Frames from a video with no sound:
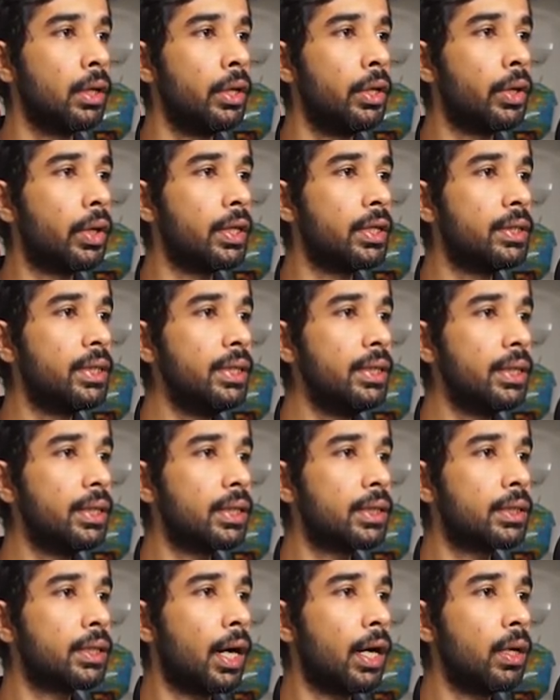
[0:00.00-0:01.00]
You can see that the
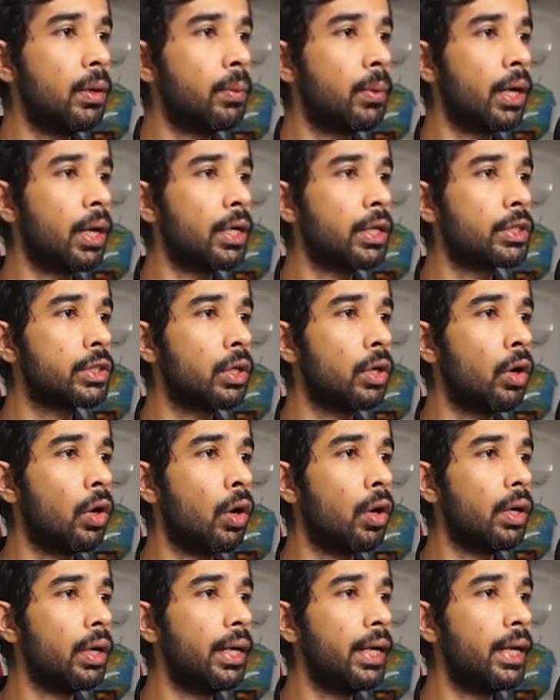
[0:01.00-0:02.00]
startup class
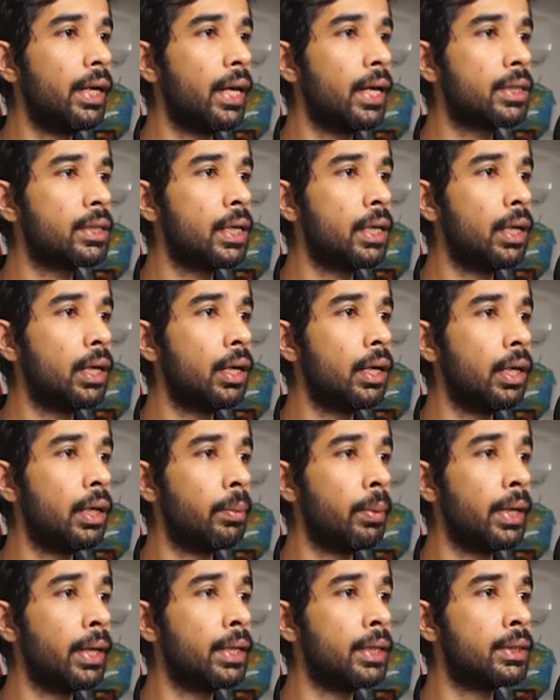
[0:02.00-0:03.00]
already takes in a
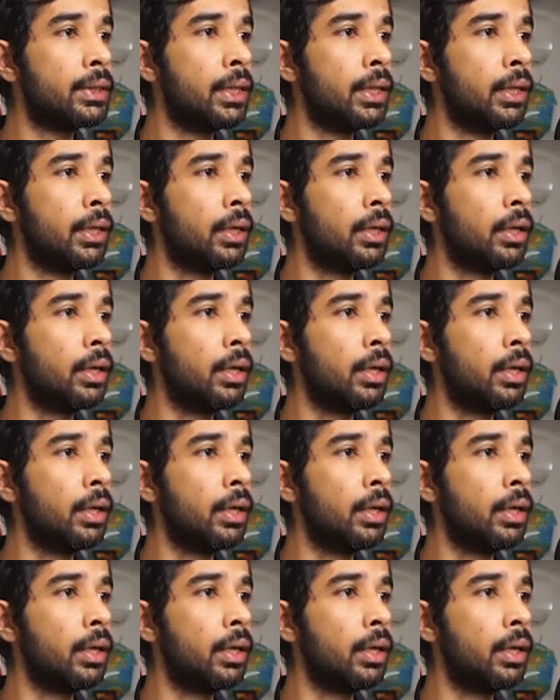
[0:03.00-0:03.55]
dependency.